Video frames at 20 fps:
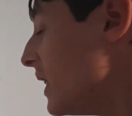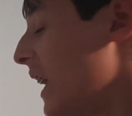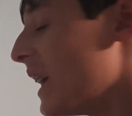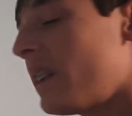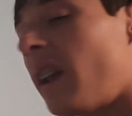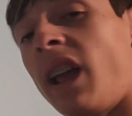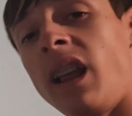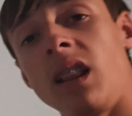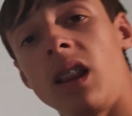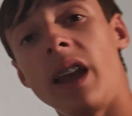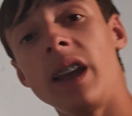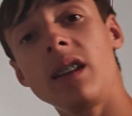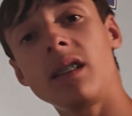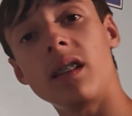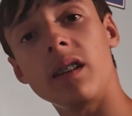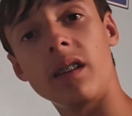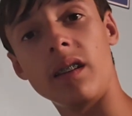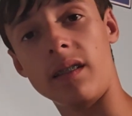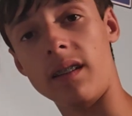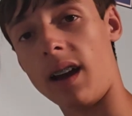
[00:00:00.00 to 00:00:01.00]
And I like
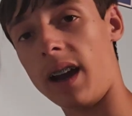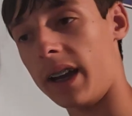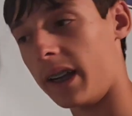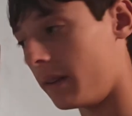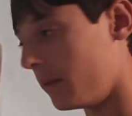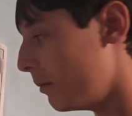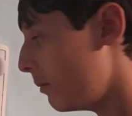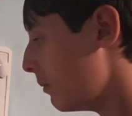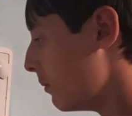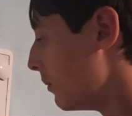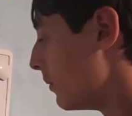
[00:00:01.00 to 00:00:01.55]
the design.